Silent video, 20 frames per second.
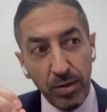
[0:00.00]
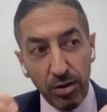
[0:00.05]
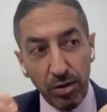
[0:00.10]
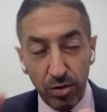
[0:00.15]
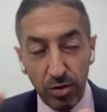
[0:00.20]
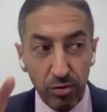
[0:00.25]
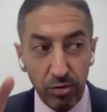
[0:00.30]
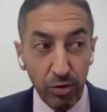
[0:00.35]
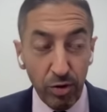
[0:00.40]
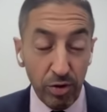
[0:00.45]

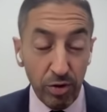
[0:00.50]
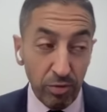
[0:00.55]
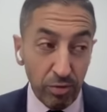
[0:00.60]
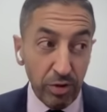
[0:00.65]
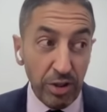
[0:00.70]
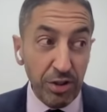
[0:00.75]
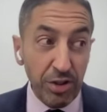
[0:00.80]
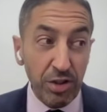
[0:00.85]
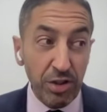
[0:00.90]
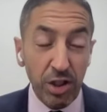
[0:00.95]
that for
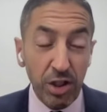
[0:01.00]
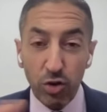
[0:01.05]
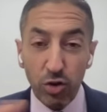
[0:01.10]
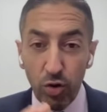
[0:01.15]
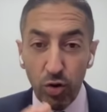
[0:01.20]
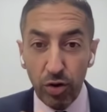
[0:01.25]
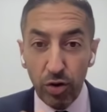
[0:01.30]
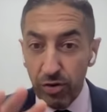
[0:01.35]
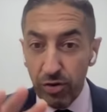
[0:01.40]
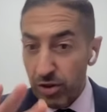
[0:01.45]

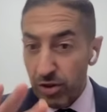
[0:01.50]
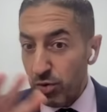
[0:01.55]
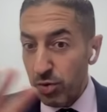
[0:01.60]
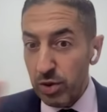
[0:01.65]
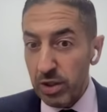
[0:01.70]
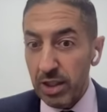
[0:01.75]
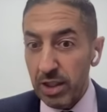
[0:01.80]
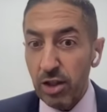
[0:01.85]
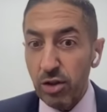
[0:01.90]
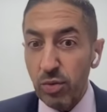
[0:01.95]
historical
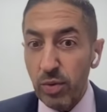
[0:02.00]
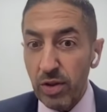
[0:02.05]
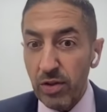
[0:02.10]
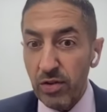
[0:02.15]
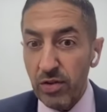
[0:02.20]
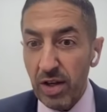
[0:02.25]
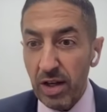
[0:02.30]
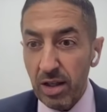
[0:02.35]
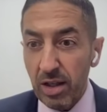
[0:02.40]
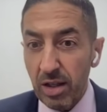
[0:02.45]
reasons, which we'll get to
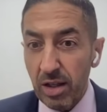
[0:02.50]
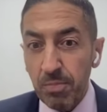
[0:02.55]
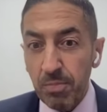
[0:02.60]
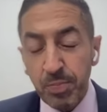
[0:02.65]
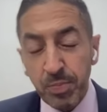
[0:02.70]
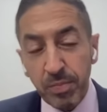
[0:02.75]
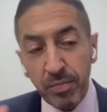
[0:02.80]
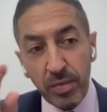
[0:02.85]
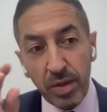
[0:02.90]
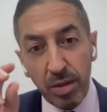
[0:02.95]
in a second,
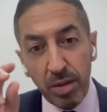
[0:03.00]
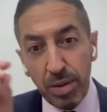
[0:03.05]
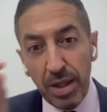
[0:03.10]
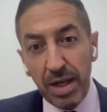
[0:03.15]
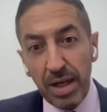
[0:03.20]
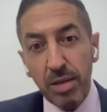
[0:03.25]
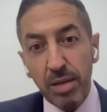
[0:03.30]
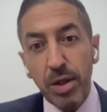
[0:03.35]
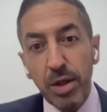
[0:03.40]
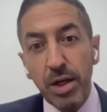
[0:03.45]

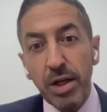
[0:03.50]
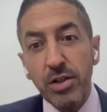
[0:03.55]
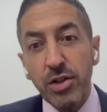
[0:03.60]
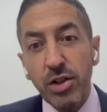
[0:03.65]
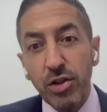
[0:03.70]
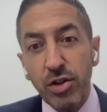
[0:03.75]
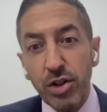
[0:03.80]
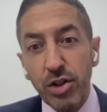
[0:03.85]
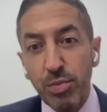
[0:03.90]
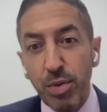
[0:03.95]
Black
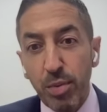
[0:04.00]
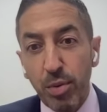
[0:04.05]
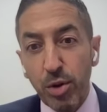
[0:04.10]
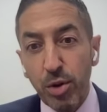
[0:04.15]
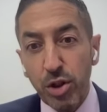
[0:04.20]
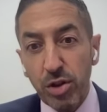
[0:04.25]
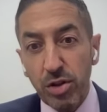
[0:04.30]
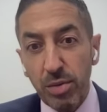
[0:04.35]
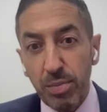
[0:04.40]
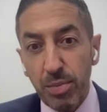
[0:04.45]
Americans are
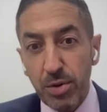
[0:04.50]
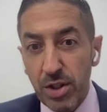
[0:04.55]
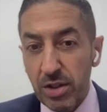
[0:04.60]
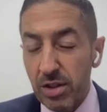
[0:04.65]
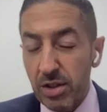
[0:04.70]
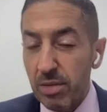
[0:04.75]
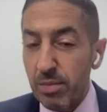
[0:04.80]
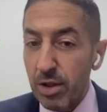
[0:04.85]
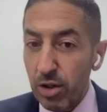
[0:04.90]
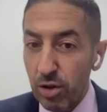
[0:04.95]
disproportionately
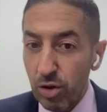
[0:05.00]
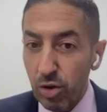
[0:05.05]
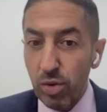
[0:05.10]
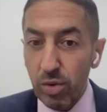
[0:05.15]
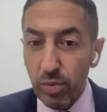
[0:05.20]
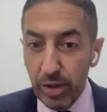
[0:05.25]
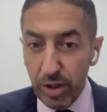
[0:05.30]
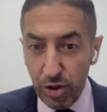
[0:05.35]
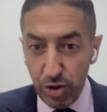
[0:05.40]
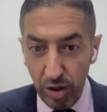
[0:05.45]
represented among
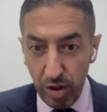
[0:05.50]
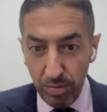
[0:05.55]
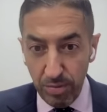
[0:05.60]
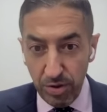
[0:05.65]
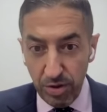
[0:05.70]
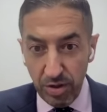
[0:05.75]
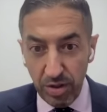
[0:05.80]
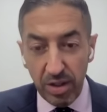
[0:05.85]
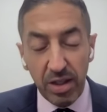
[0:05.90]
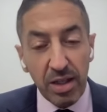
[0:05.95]
lower wage
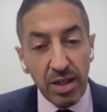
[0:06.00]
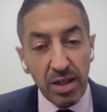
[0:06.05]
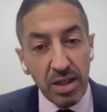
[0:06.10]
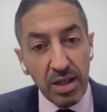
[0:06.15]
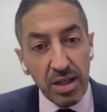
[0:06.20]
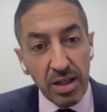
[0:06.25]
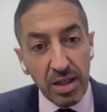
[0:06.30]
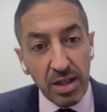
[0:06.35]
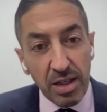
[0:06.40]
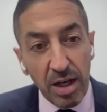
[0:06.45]
jobs.
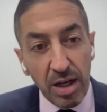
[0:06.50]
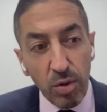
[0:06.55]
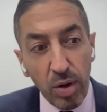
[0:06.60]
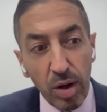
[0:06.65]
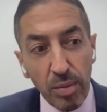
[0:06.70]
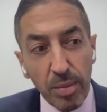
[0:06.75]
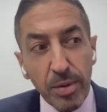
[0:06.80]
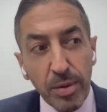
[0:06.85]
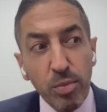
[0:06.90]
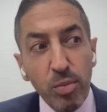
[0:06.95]

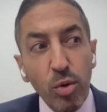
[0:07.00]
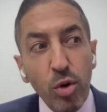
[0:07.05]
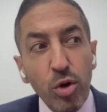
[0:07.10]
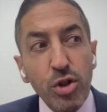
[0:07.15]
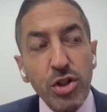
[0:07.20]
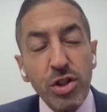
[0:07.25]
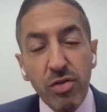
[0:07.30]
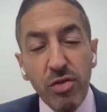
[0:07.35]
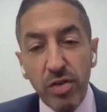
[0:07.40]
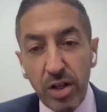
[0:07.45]
Now, how about
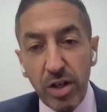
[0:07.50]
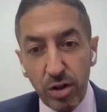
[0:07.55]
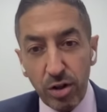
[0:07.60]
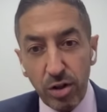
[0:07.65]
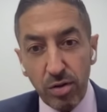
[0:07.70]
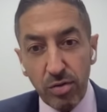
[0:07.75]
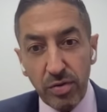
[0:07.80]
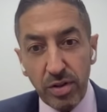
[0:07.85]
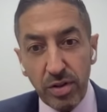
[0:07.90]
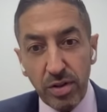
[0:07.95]
more
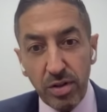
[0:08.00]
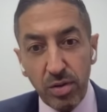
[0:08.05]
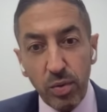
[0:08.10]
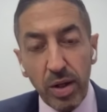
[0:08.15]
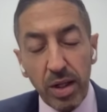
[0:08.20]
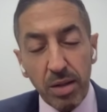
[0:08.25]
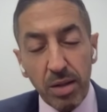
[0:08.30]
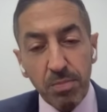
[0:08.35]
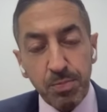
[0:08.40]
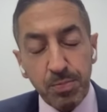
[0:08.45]
severe COVID?
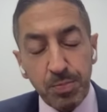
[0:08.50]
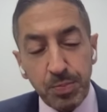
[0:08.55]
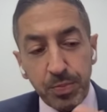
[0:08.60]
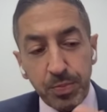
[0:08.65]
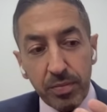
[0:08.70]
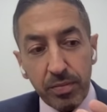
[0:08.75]
Well,